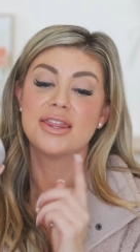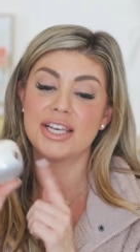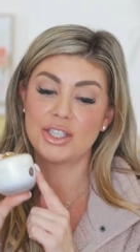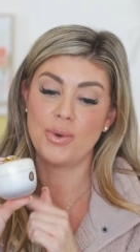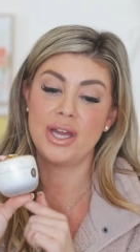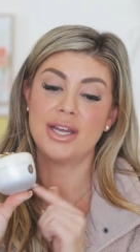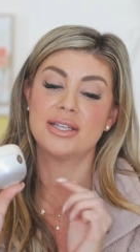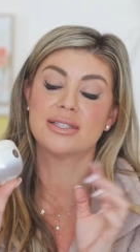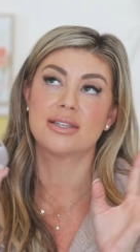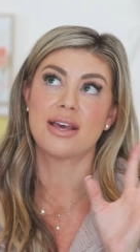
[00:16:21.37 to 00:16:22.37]
This one
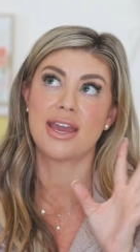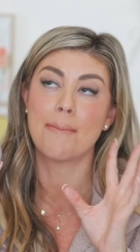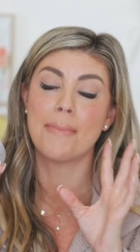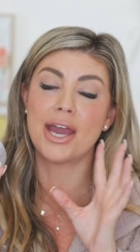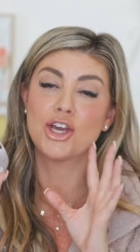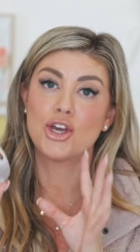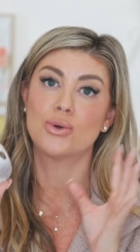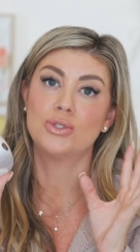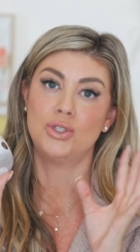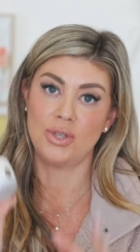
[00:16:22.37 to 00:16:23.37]
is like my
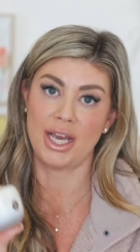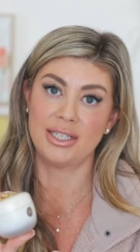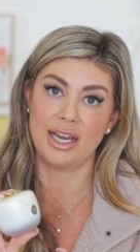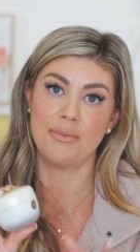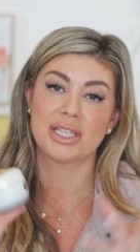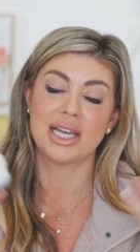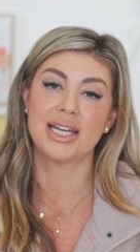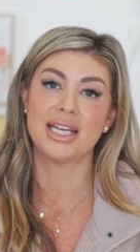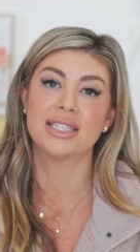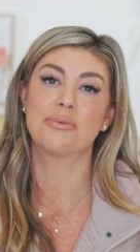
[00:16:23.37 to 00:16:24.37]
go-to nighttime because I
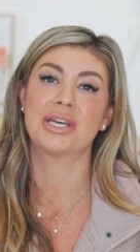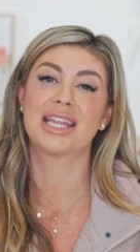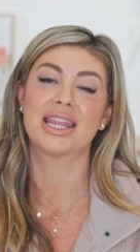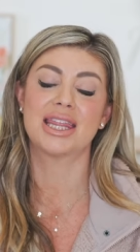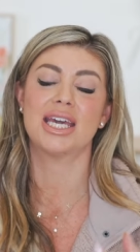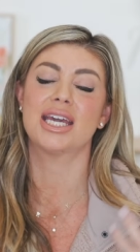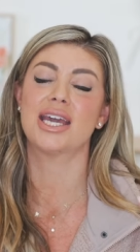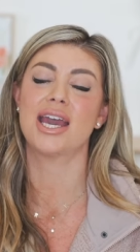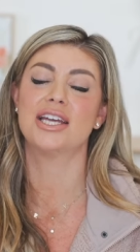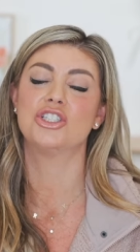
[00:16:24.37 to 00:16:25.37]
need something
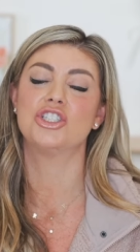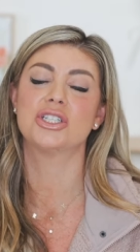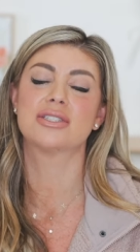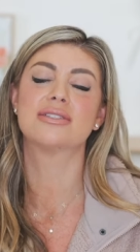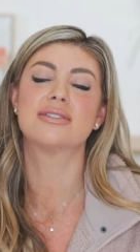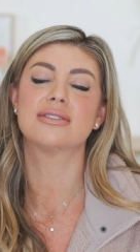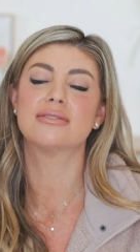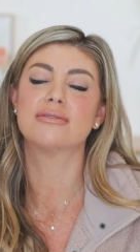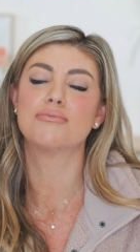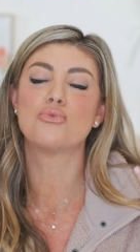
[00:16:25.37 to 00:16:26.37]
thick and just
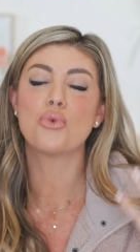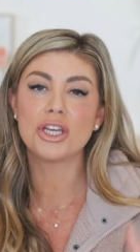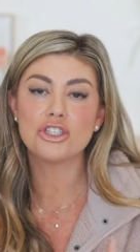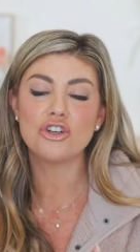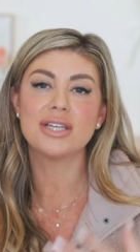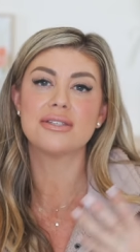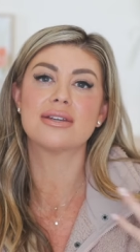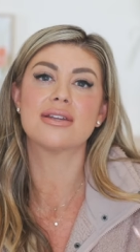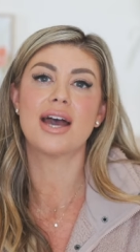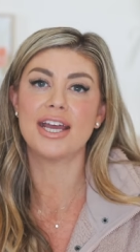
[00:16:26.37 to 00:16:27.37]

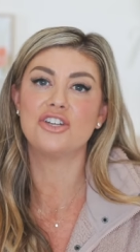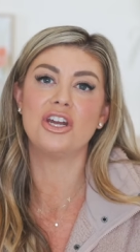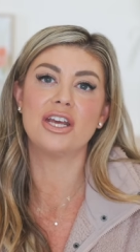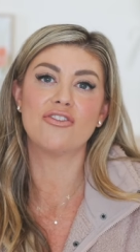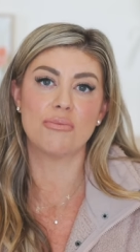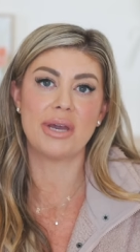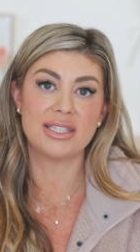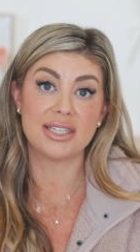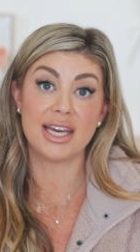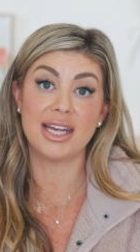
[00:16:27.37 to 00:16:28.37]
moisturizing and hydrating for my
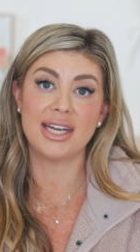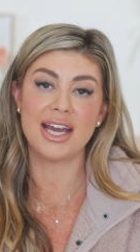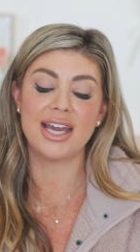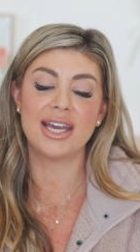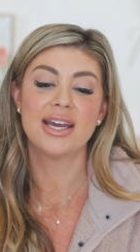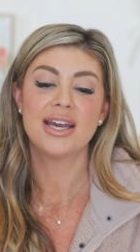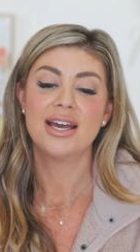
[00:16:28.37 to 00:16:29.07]
skin at night,